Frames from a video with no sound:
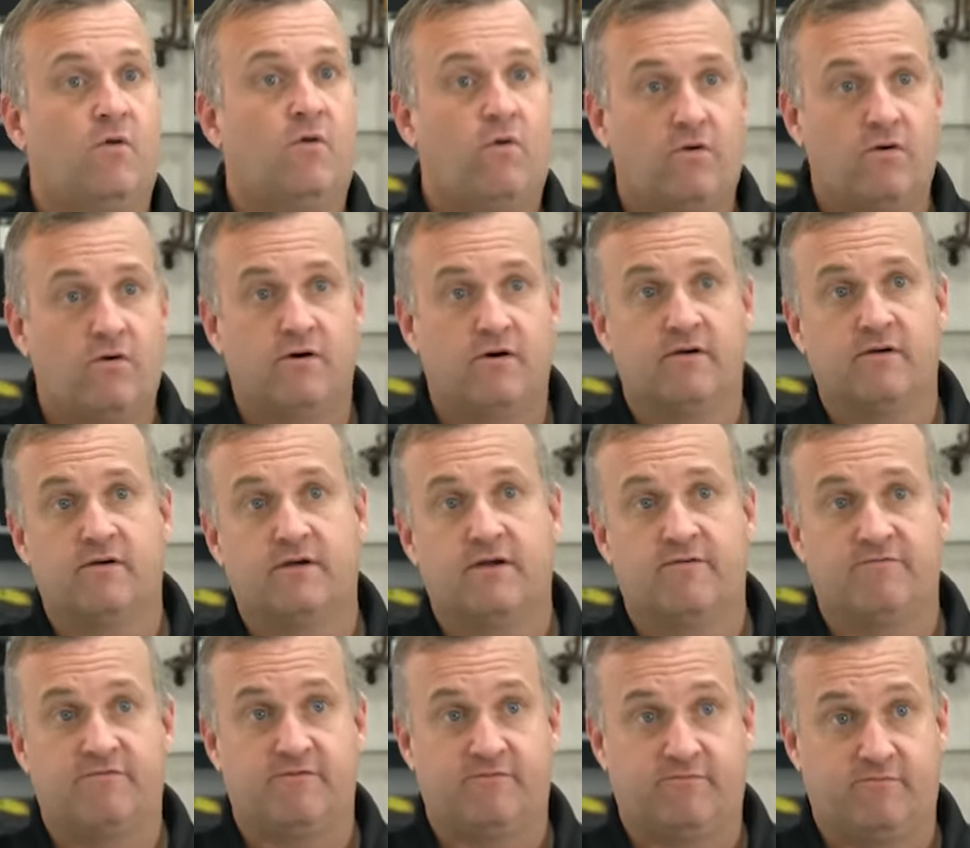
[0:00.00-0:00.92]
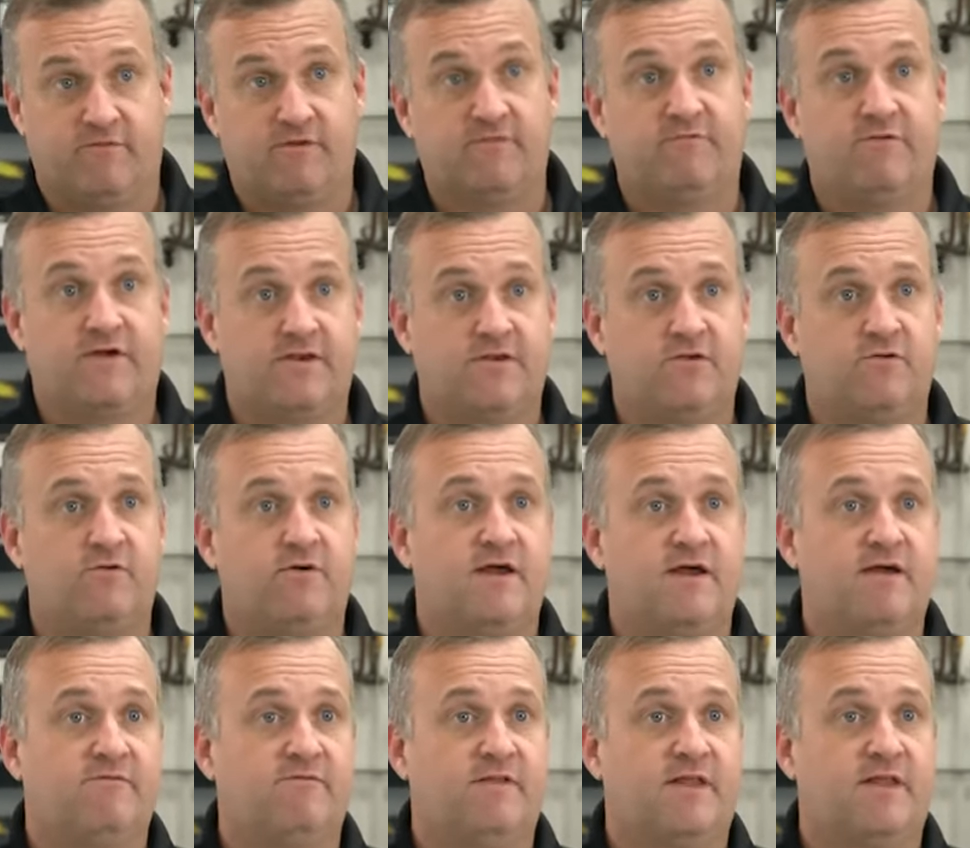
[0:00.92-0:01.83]
Or if I do
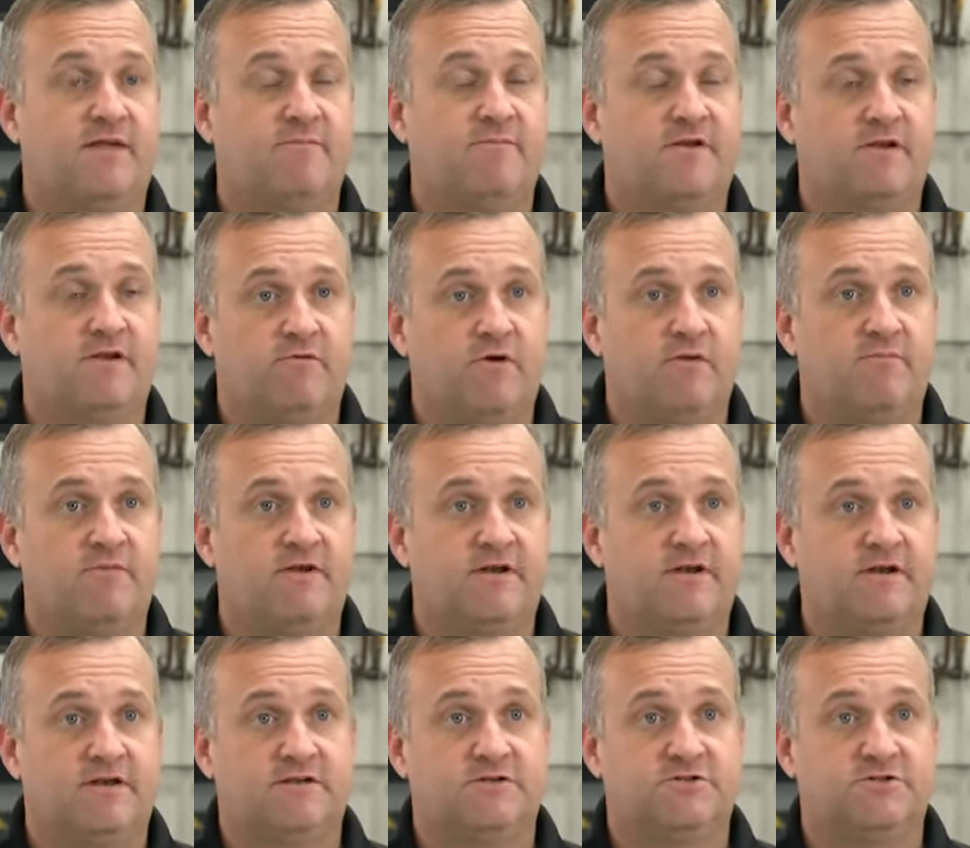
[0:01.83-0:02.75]
have alignment equipment in the